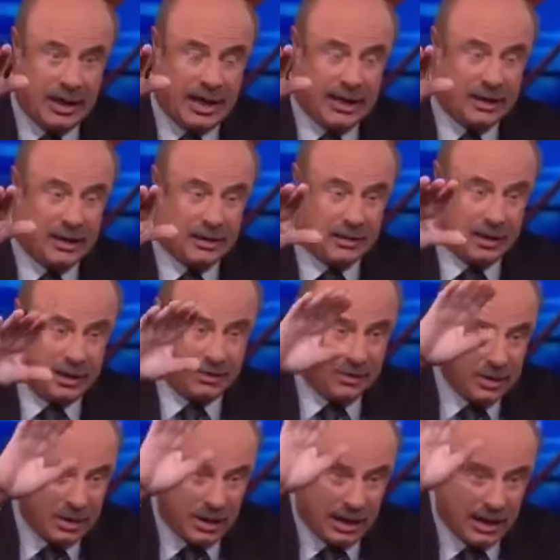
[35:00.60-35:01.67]
inaccurate,
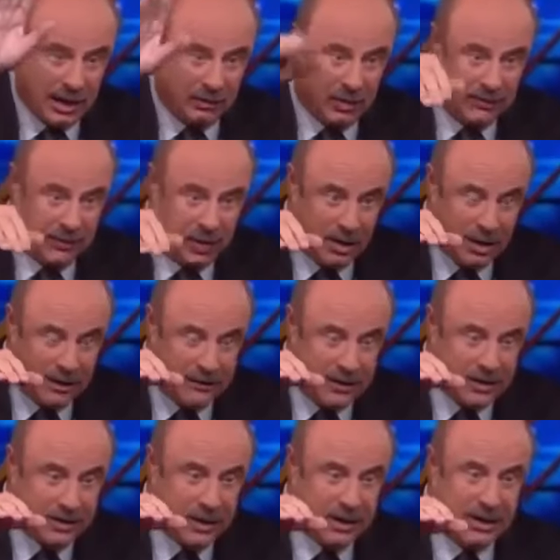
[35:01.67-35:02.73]
but we've already
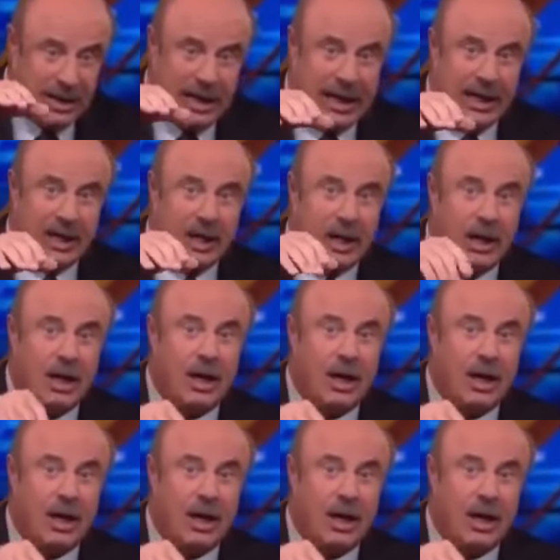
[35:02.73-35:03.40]
visited that.